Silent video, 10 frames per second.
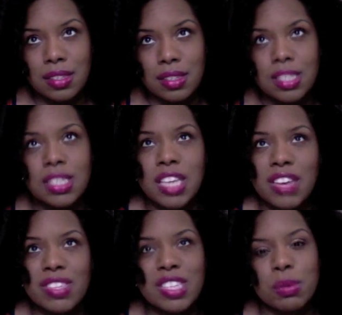the
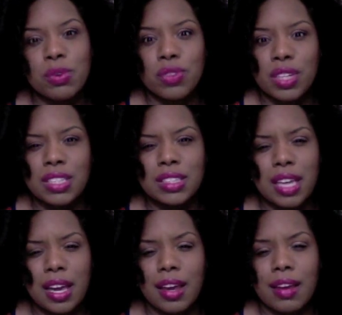seven summer flings
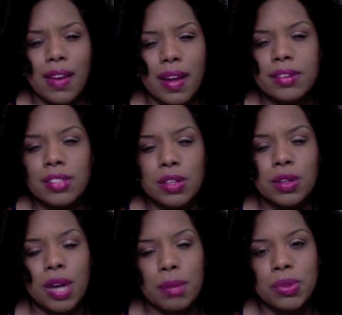tag. Yeah, so
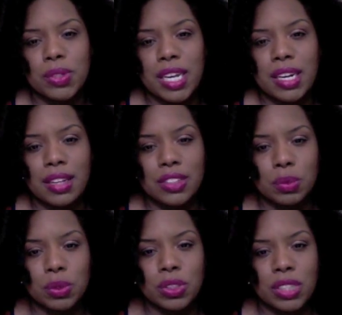I'm doing that now, so
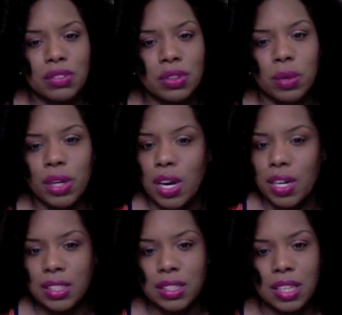we'll definitely work
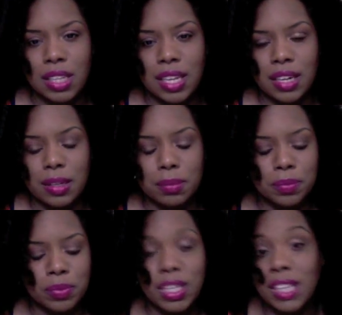harder to get that up,
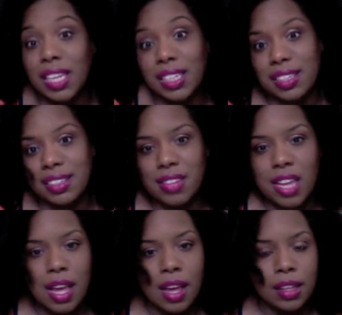get that done.
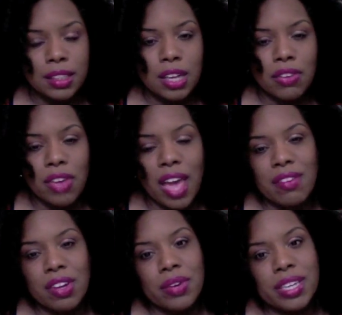So if you have
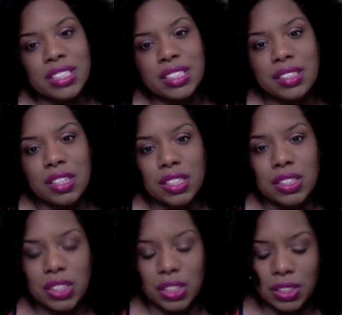any questions or
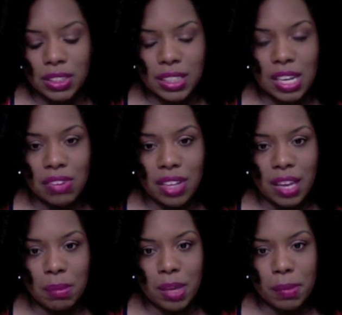concerns, definitely
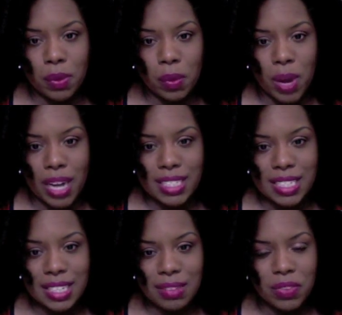hit me up on the Y
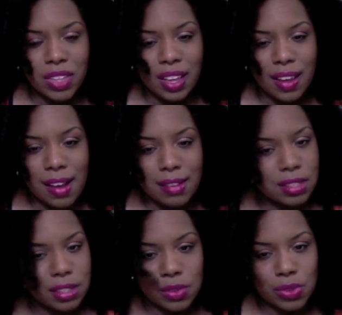T. I'll
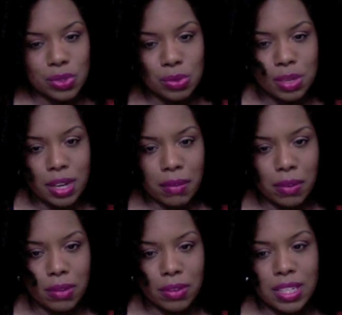see you soon. Have a
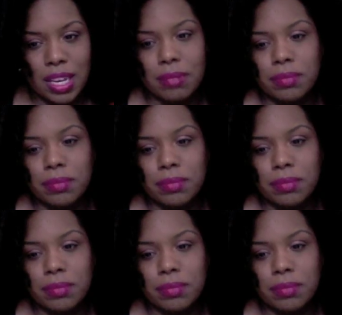lovely day.